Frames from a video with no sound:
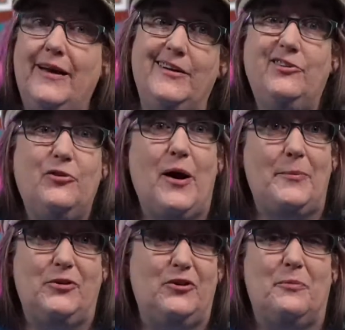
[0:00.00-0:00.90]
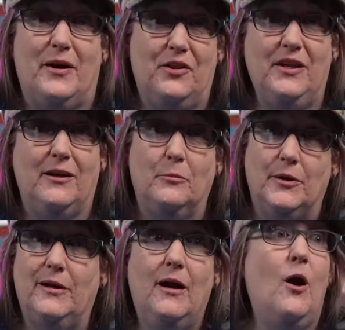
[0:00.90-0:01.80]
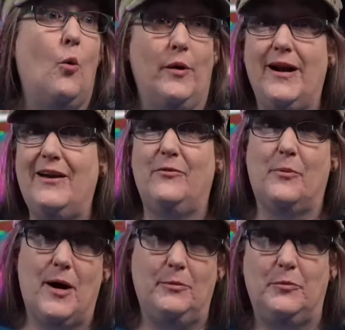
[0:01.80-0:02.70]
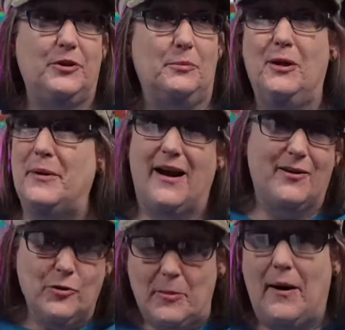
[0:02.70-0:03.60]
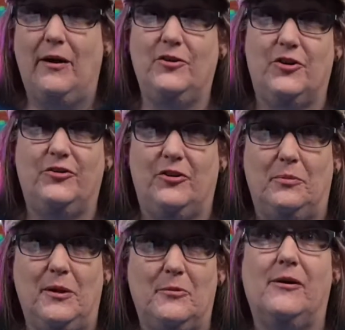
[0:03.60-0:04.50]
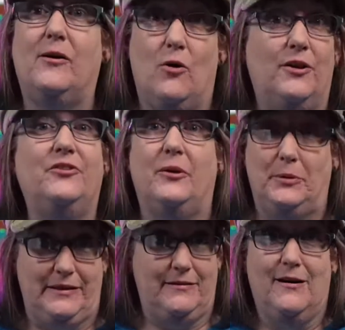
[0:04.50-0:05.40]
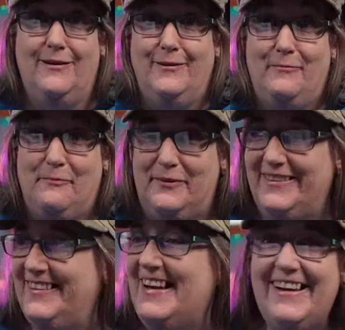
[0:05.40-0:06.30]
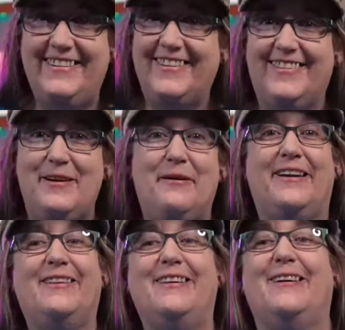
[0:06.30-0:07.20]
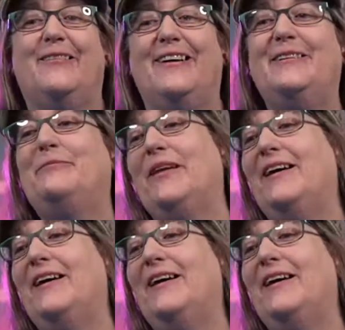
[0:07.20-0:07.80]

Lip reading: It just so happens it's my thing. But when I have a problem with the plumbing, I don't apologize to the plumber. I call and say, please come. It's the same kind of thing, right?